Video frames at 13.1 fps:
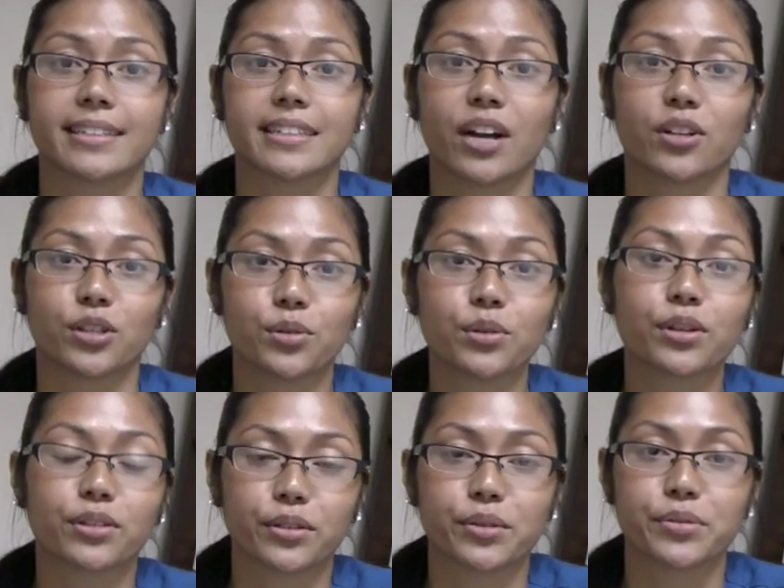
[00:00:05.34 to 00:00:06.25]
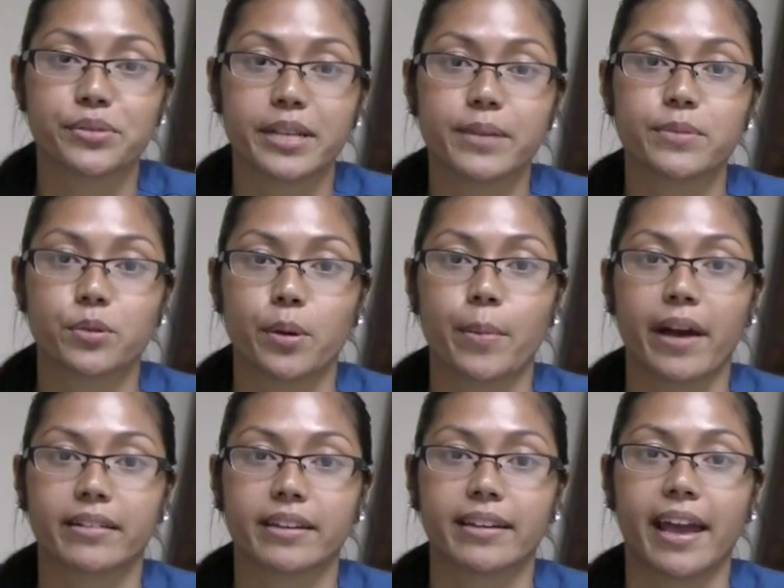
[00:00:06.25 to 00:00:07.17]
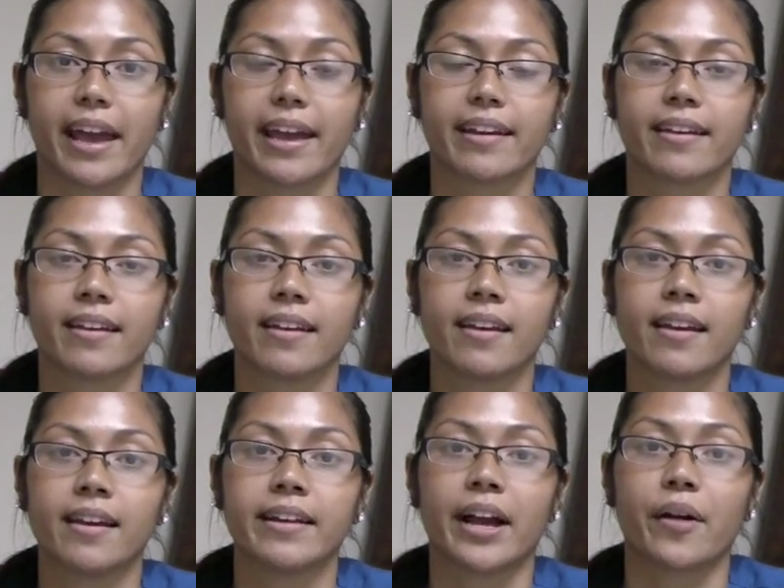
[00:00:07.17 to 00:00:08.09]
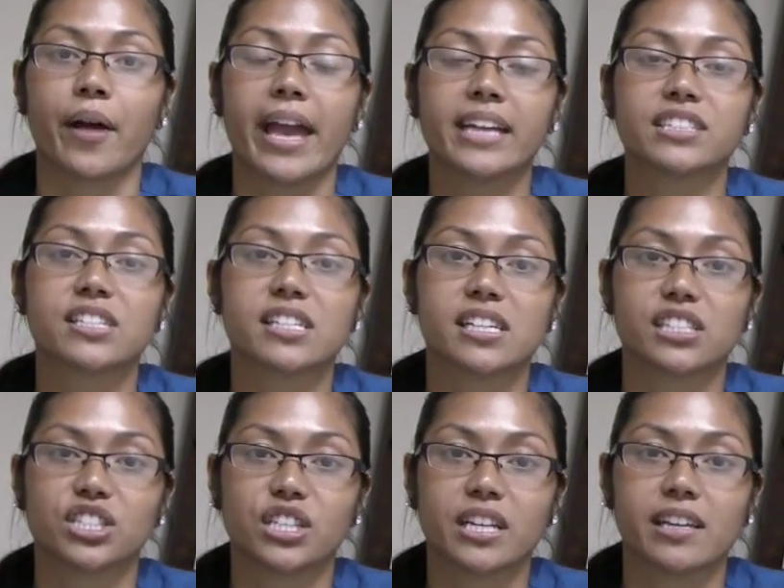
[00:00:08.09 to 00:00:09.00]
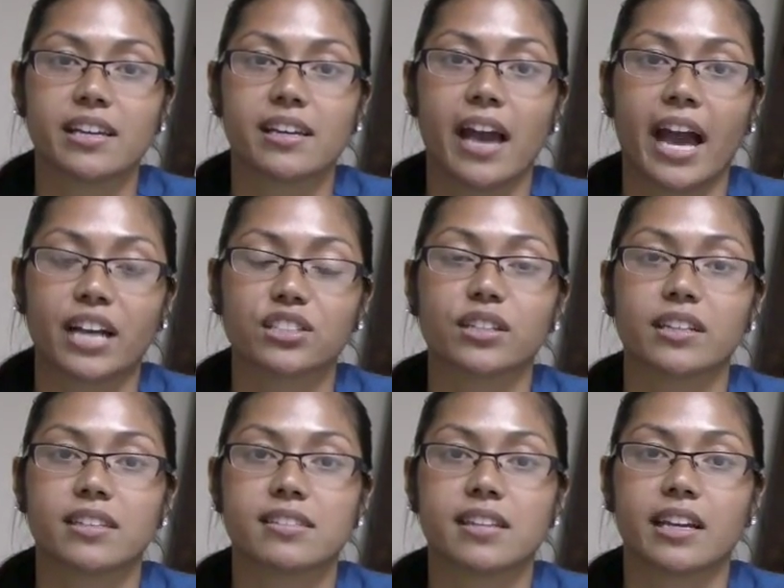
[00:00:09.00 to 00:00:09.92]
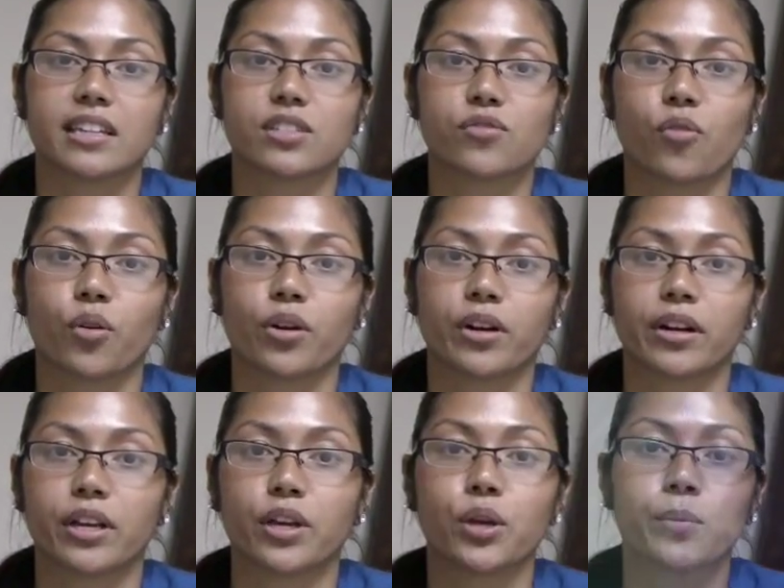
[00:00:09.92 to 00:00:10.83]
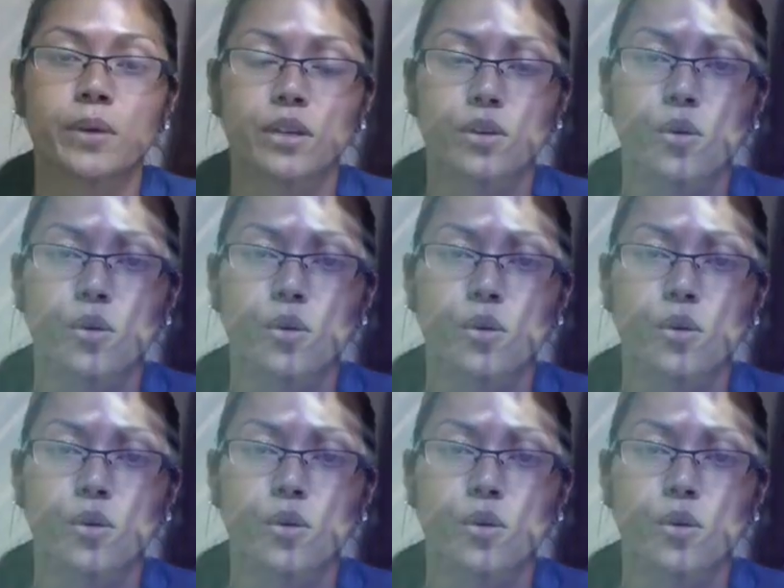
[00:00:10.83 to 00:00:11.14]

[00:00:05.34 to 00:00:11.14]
how you can lose up to a pound a day. Now, HCG actually stands for human